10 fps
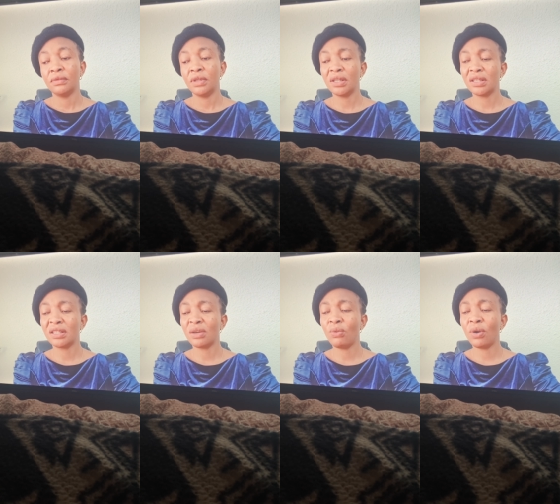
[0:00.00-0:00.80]
This
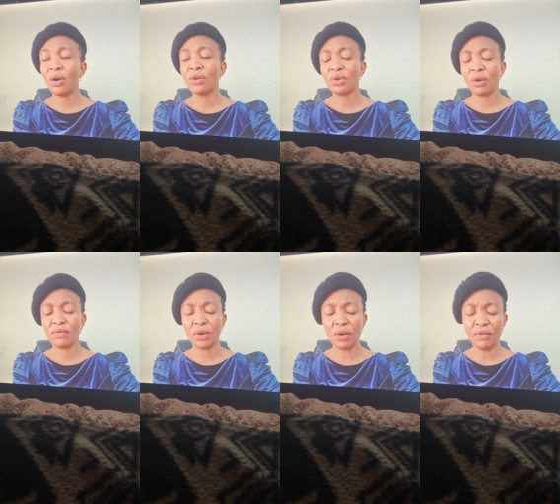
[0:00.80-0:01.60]
is a word
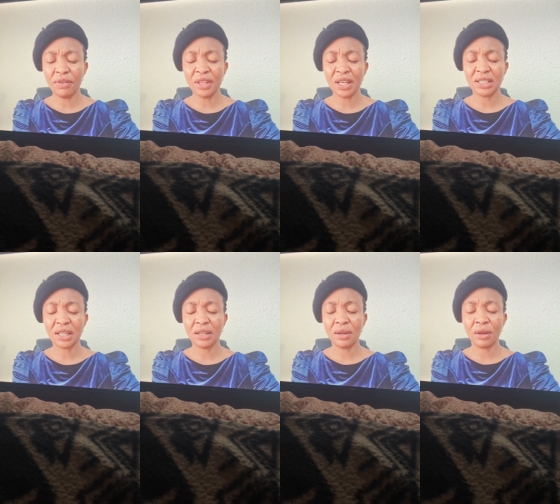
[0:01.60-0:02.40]
of confidence
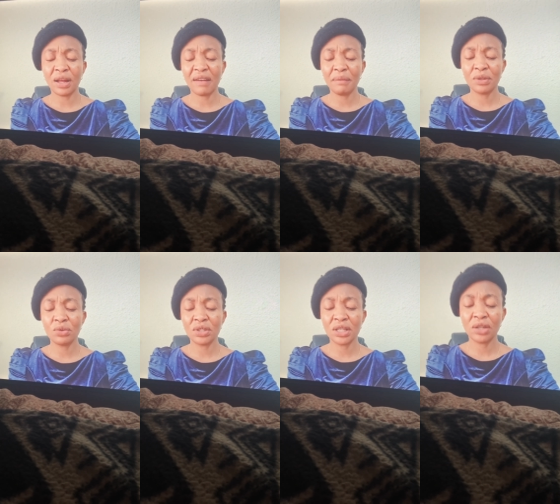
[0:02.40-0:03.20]
that the Lord had me
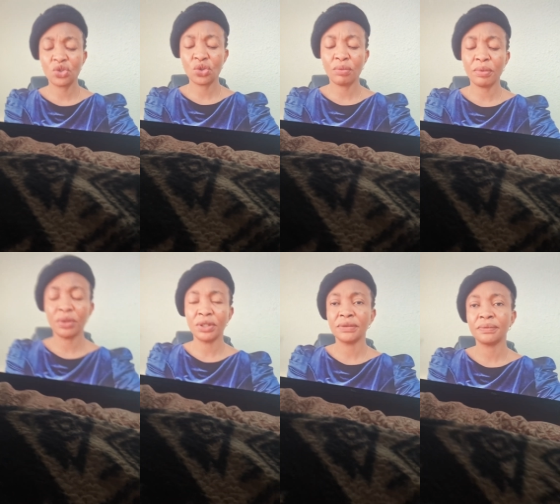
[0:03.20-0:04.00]
to tell
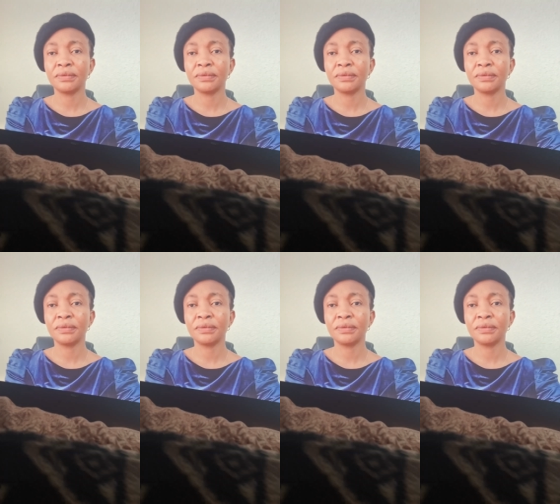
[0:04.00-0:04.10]
somebody.